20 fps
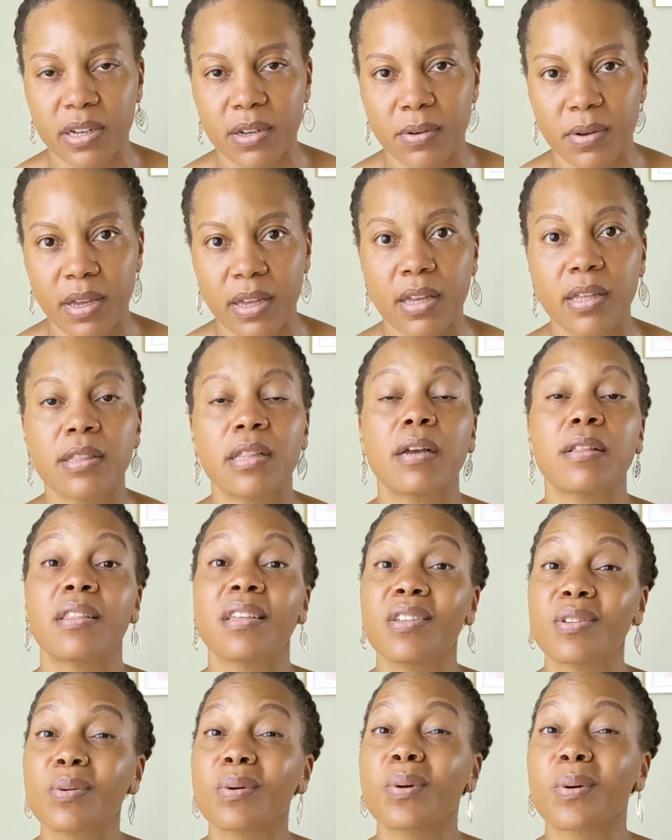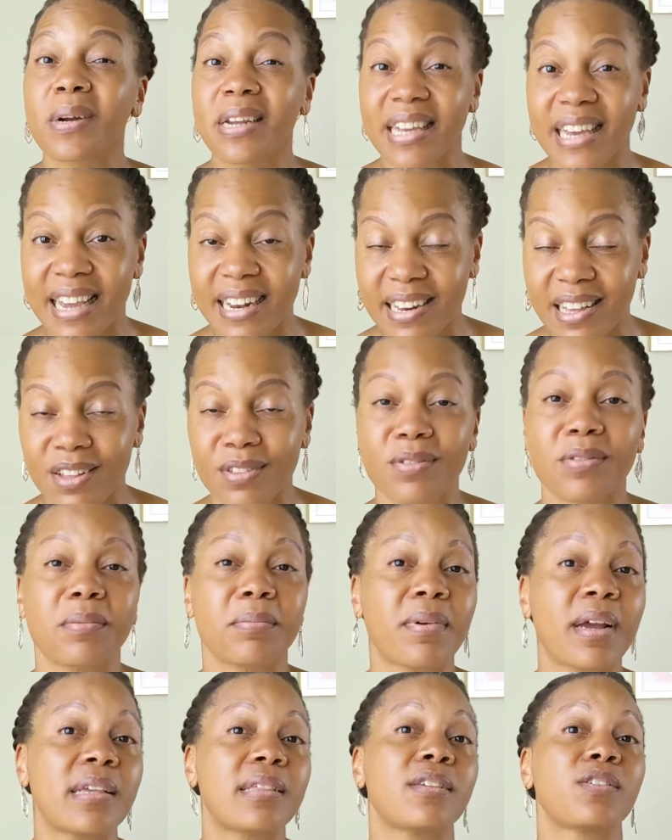Okay, now these are organic, so the
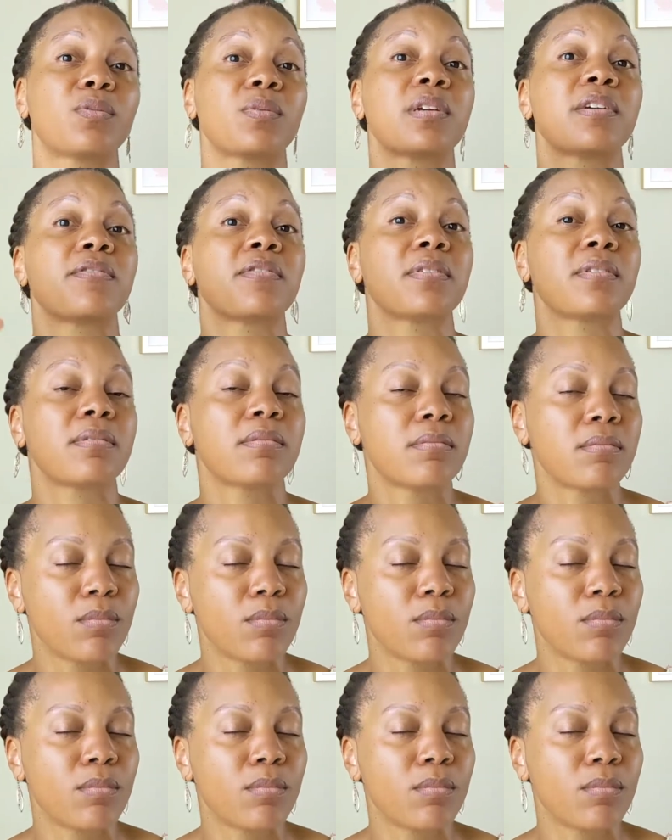prices were even